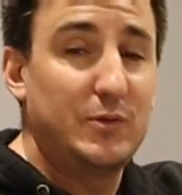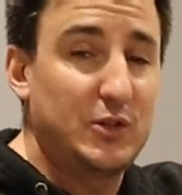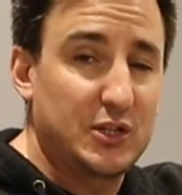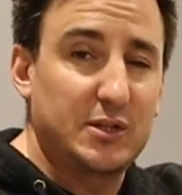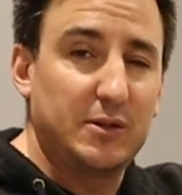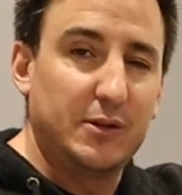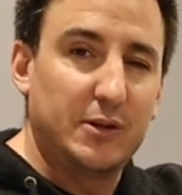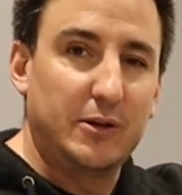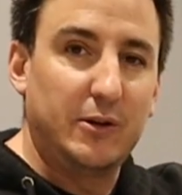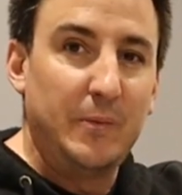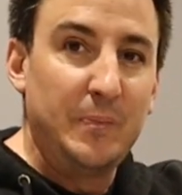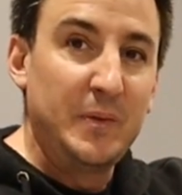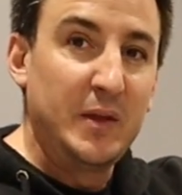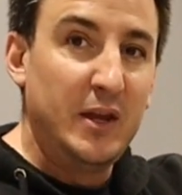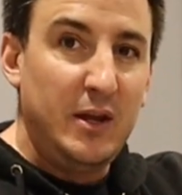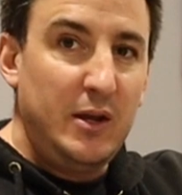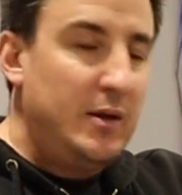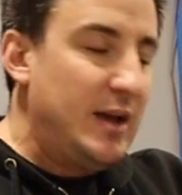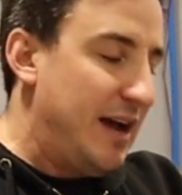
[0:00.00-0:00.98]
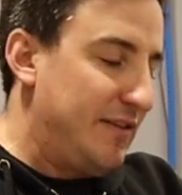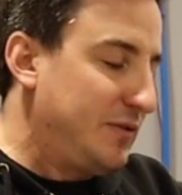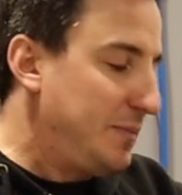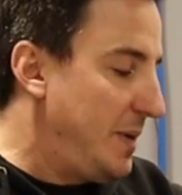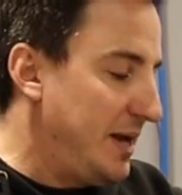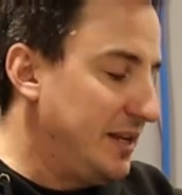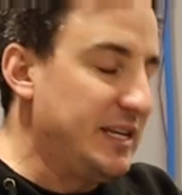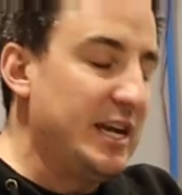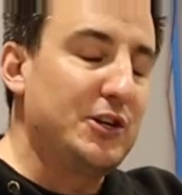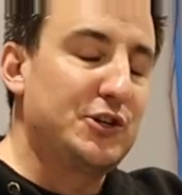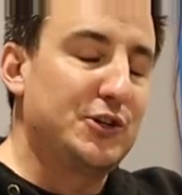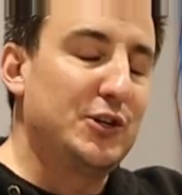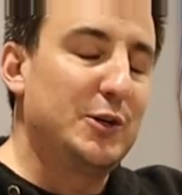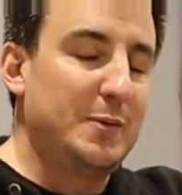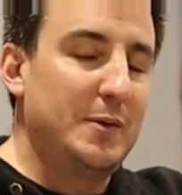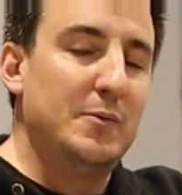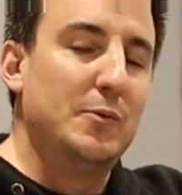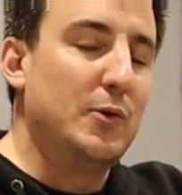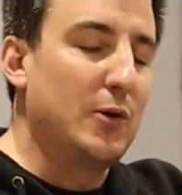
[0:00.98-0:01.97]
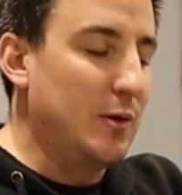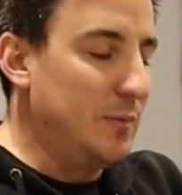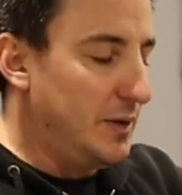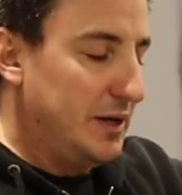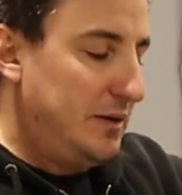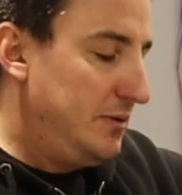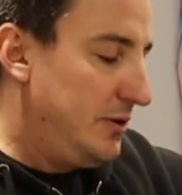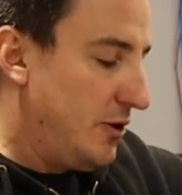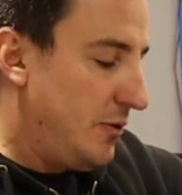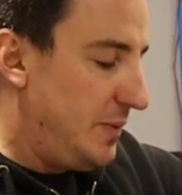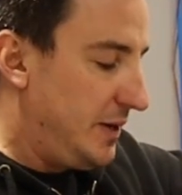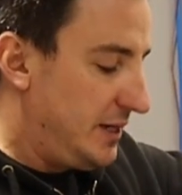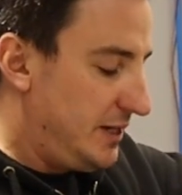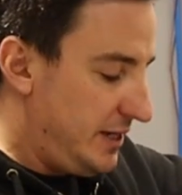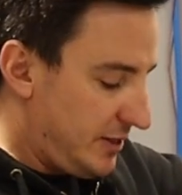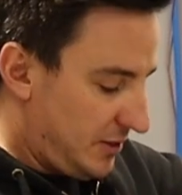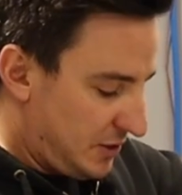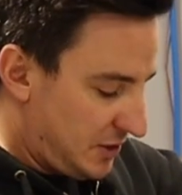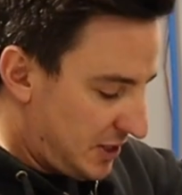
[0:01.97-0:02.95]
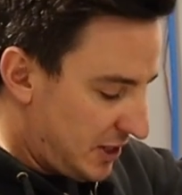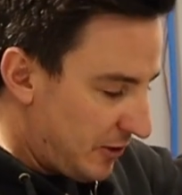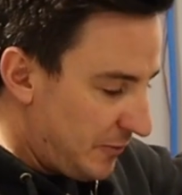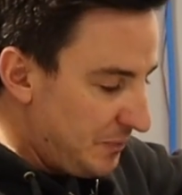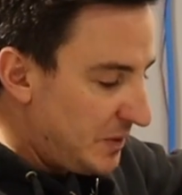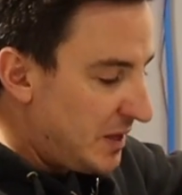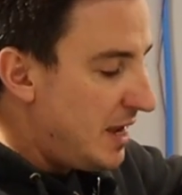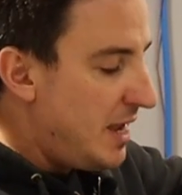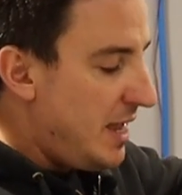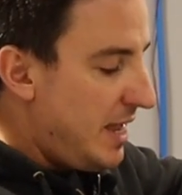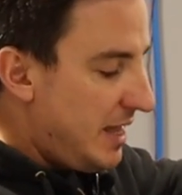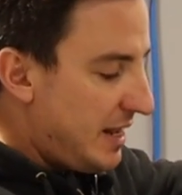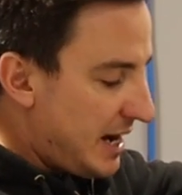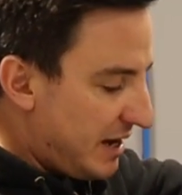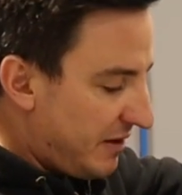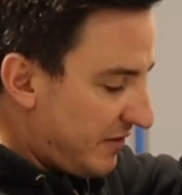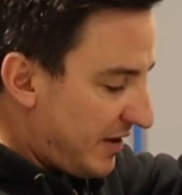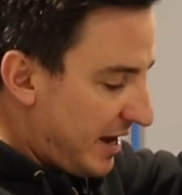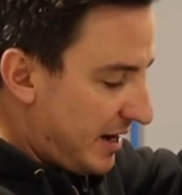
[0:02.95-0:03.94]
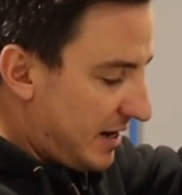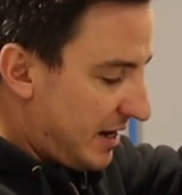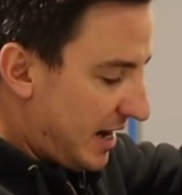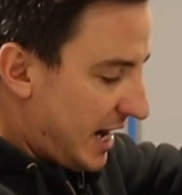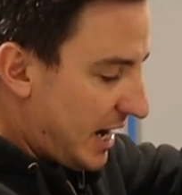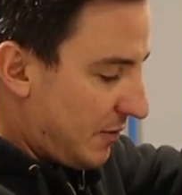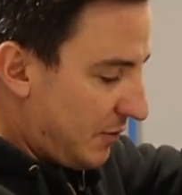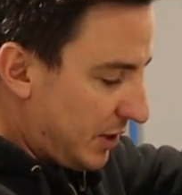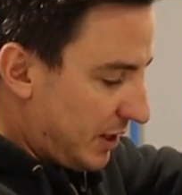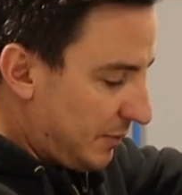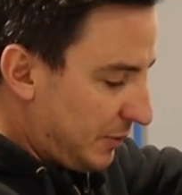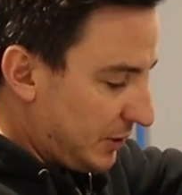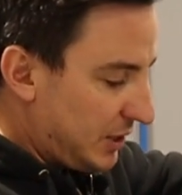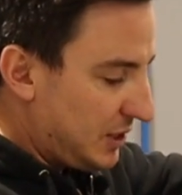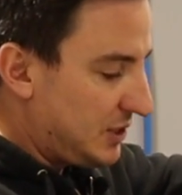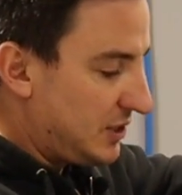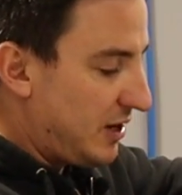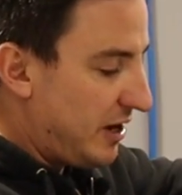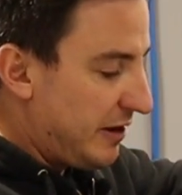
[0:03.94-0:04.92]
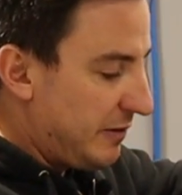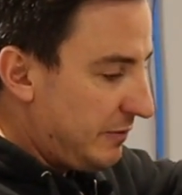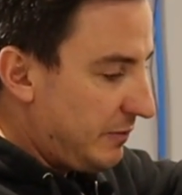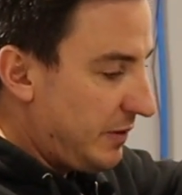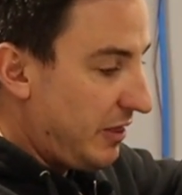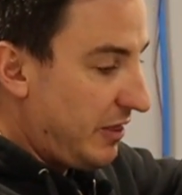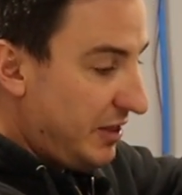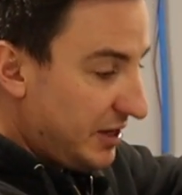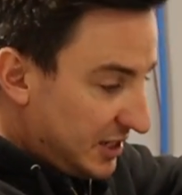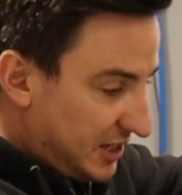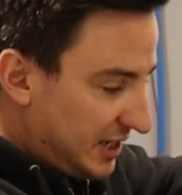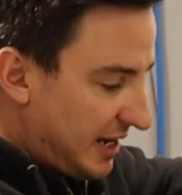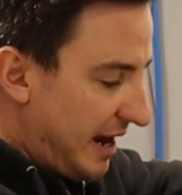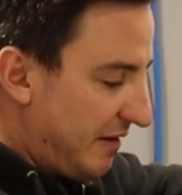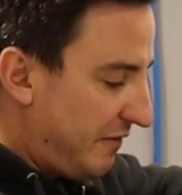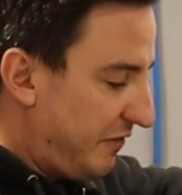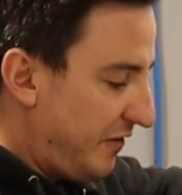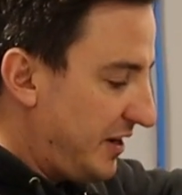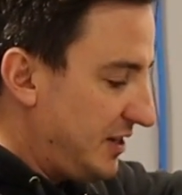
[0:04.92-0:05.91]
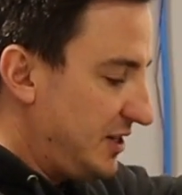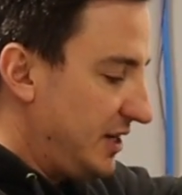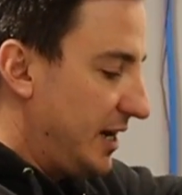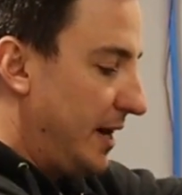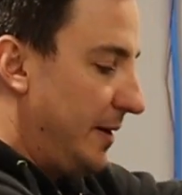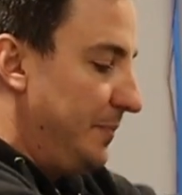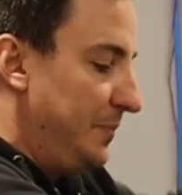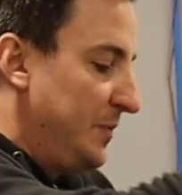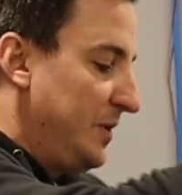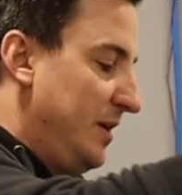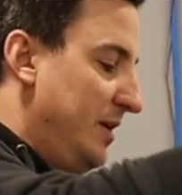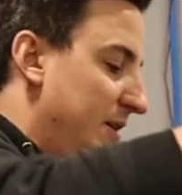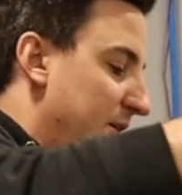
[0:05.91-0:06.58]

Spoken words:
Just a little, have to pay attention a little bit more, but no big deal. So in any event, we're gonna put this on with this side facing up.